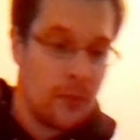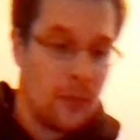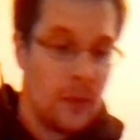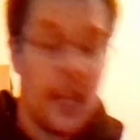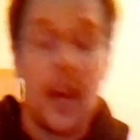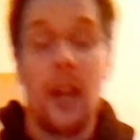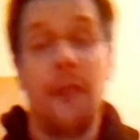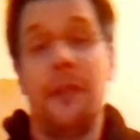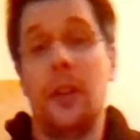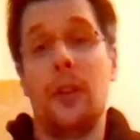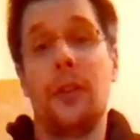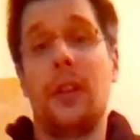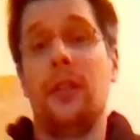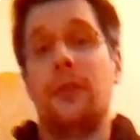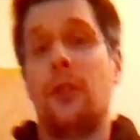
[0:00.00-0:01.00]
Yeah, if you're
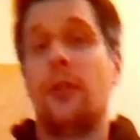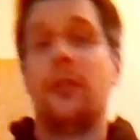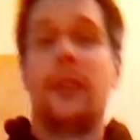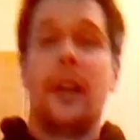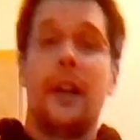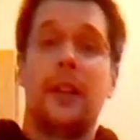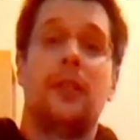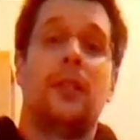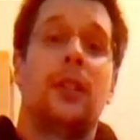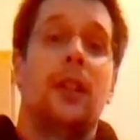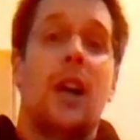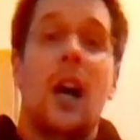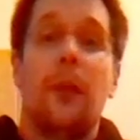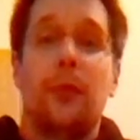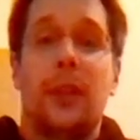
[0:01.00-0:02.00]
looking for an
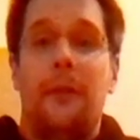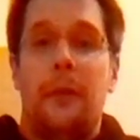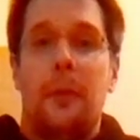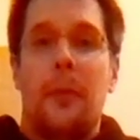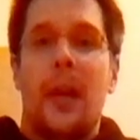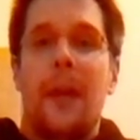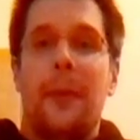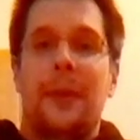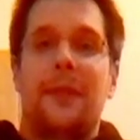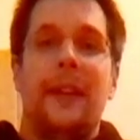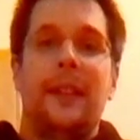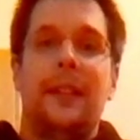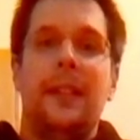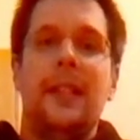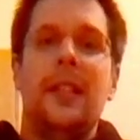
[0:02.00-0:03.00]
upgrade from
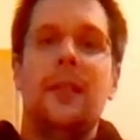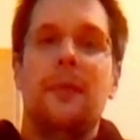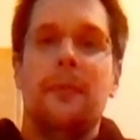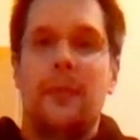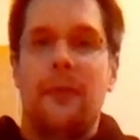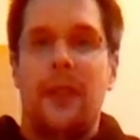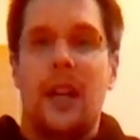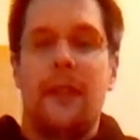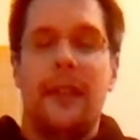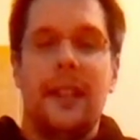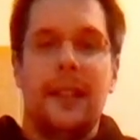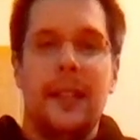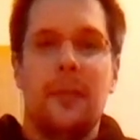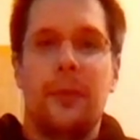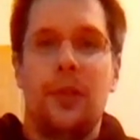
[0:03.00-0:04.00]

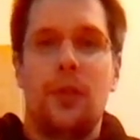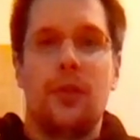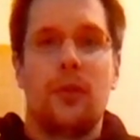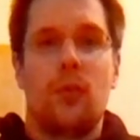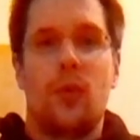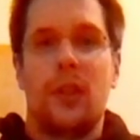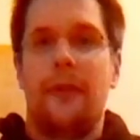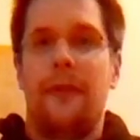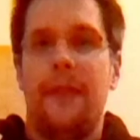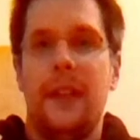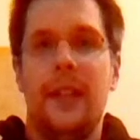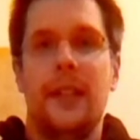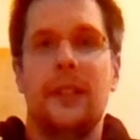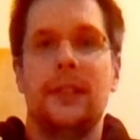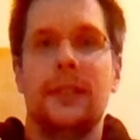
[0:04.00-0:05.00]
MX518, but you don't want to
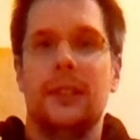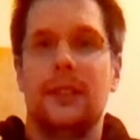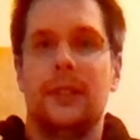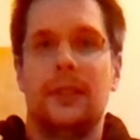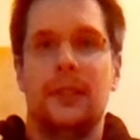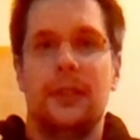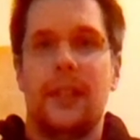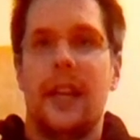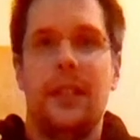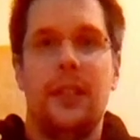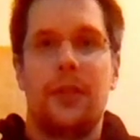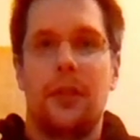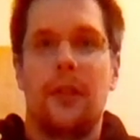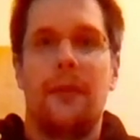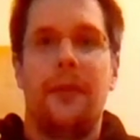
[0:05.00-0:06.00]
feel any
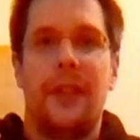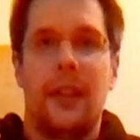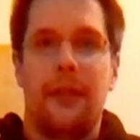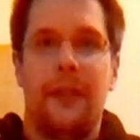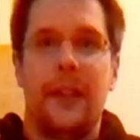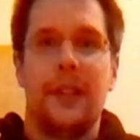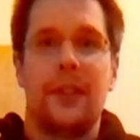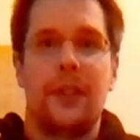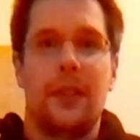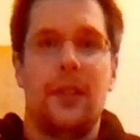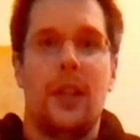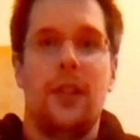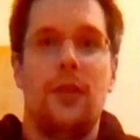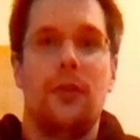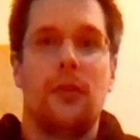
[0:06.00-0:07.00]
sort of difference and
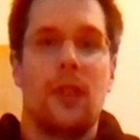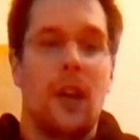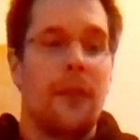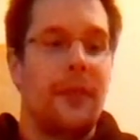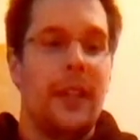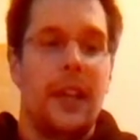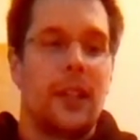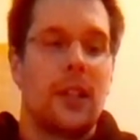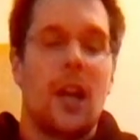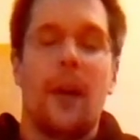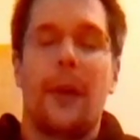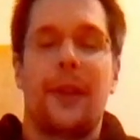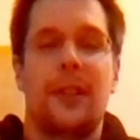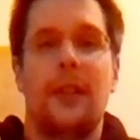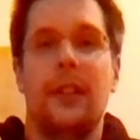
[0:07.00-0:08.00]
you love the
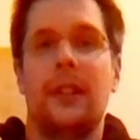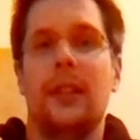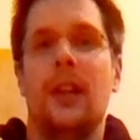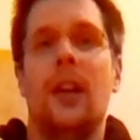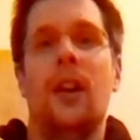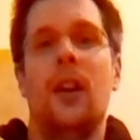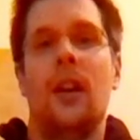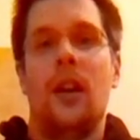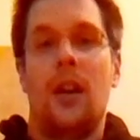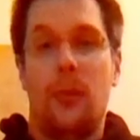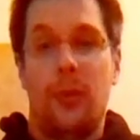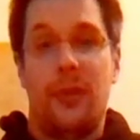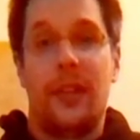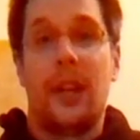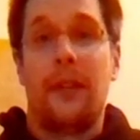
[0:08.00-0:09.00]
ergonomics on it, I
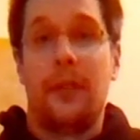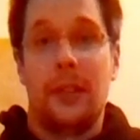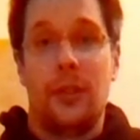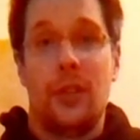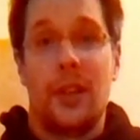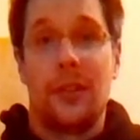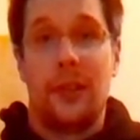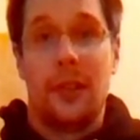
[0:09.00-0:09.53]
would definitely suggest